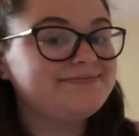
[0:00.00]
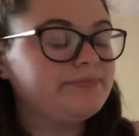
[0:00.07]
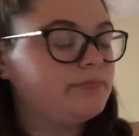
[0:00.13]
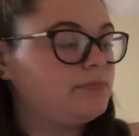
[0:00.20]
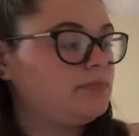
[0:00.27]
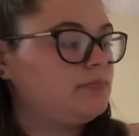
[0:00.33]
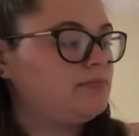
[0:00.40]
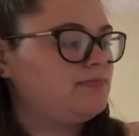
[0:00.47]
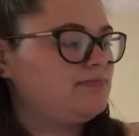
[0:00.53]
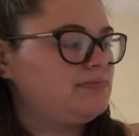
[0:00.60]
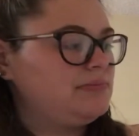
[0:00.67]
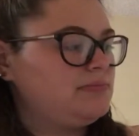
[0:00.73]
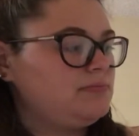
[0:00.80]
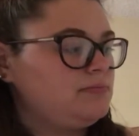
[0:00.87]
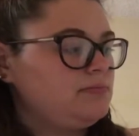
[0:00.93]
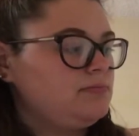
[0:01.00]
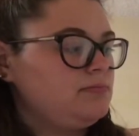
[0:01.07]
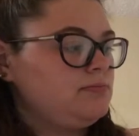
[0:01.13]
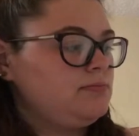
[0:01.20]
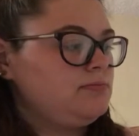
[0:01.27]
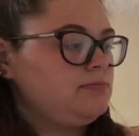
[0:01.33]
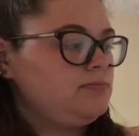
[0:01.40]

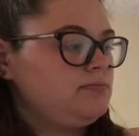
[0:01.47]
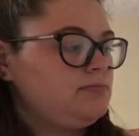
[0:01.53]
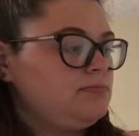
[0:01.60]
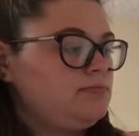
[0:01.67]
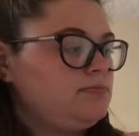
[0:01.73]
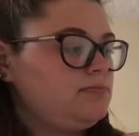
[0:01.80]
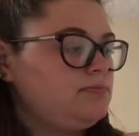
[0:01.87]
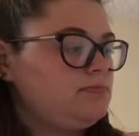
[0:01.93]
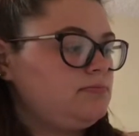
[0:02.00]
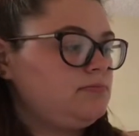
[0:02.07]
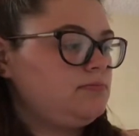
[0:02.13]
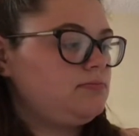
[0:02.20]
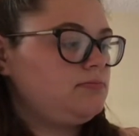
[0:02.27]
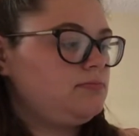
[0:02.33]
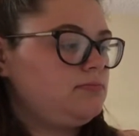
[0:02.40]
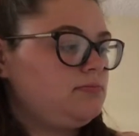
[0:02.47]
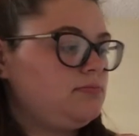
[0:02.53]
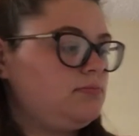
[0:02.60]
Nobody speaks.